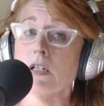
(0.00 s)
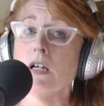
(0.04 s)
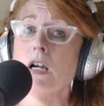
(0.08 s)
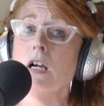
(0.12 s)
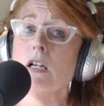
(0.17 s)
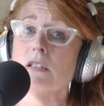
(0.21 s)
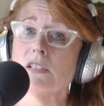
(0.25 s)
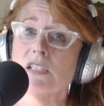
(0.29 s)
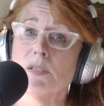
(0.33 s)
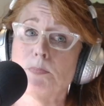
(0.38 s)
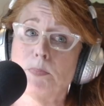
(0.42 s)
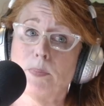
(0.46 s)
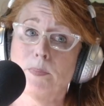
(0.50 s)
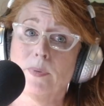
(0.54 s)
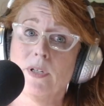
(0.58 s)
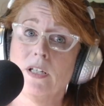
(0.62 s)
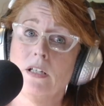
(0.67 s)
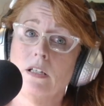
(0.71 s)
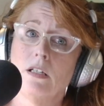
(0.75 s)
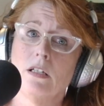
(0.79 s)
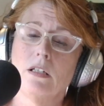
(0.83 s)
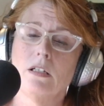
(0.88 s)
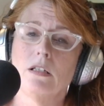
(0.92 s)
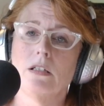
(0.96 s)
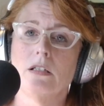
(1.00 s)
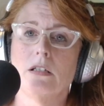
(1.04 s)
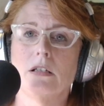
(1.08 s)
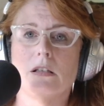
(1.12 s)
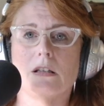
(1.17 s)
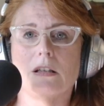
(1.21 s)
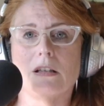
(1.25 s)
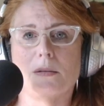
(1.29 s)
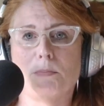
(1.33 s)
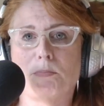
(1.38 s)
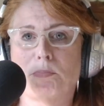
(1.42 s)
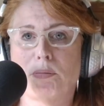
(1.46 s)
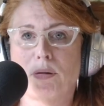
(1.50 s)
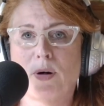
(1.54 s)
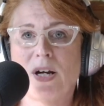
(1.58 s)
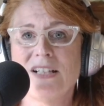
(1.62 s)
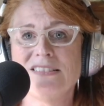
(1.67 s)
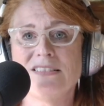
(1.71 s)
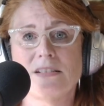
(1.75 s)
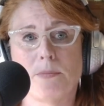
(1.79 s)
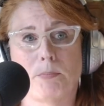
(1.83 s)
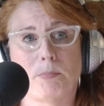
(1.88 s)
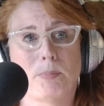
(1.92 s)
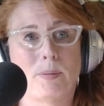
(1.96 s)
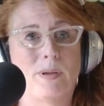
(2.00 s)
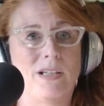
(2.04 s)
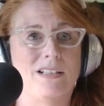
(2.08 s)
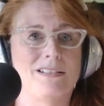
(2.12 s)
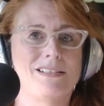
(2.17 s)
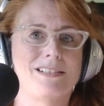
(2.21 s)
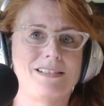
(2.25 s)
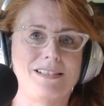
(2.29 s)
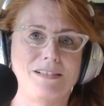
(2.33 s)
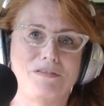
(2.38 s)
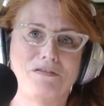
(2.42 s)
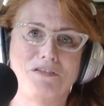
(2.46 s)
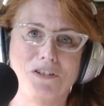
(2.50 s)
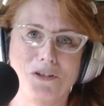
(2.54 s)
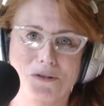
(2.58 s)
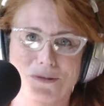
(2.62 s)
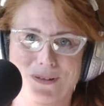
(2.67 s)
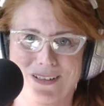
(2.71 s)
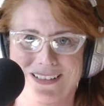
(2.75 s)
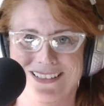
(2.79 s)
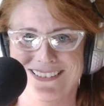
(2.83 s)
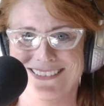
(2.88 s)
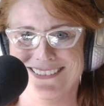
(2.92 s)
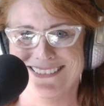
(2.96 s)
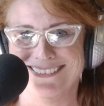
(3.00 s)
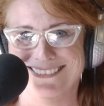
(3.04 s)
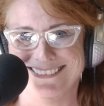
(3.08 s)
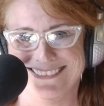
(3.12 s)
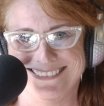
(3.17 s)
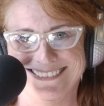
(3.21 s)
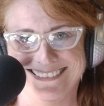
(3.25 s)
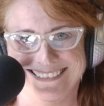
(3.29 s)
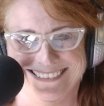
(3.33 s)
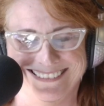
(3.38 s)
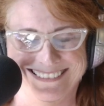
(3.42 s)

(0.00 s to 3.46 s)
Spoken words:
cusp, the precipice, if you will.